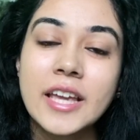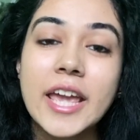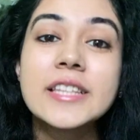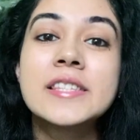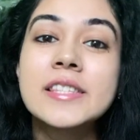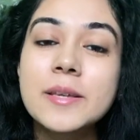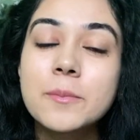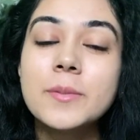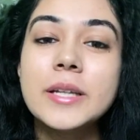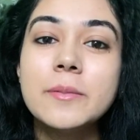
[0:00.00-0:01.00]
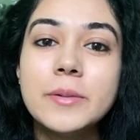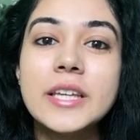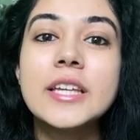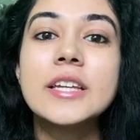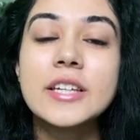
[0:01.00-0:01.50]
It's simply
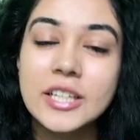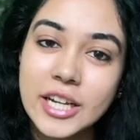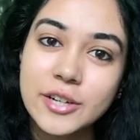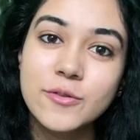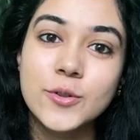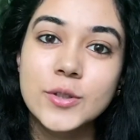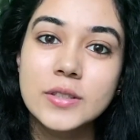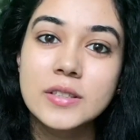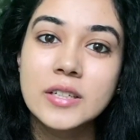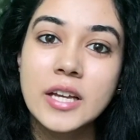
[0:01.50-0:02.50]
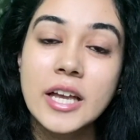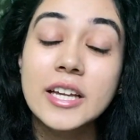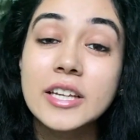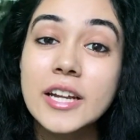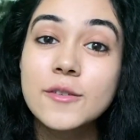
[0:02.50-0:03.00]
being grateful.
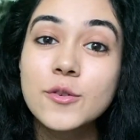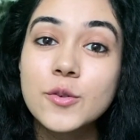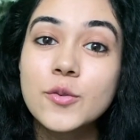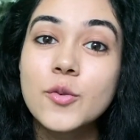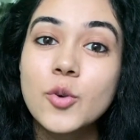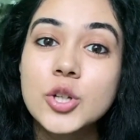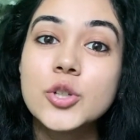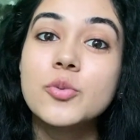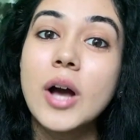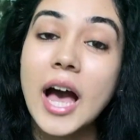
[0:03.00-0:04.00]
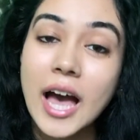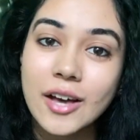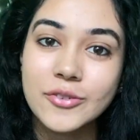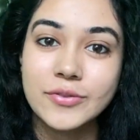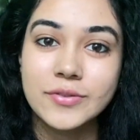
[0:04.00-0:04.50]
Grateful for what you
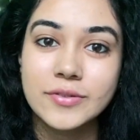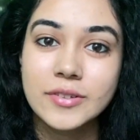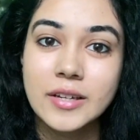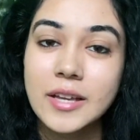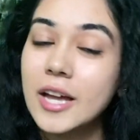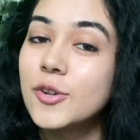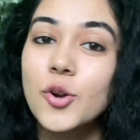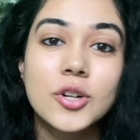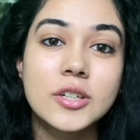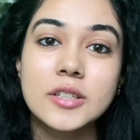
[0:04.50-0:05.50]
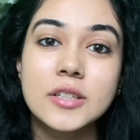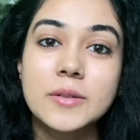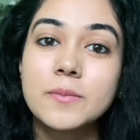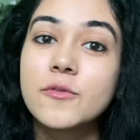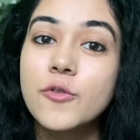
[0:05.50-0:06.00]
have and not
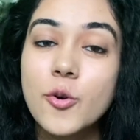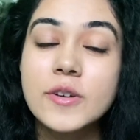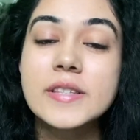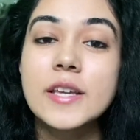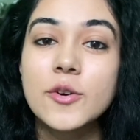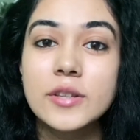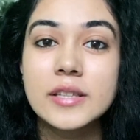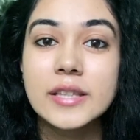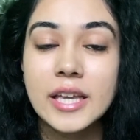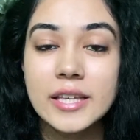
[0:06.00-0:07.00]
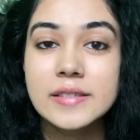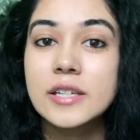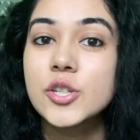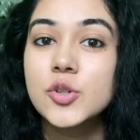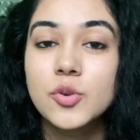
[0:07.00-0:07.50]
focusing on the things
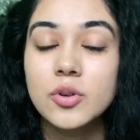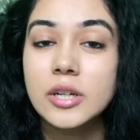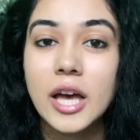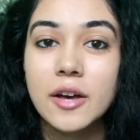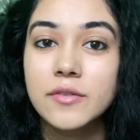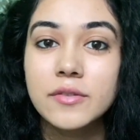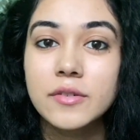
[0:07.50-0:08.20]
that you don't have.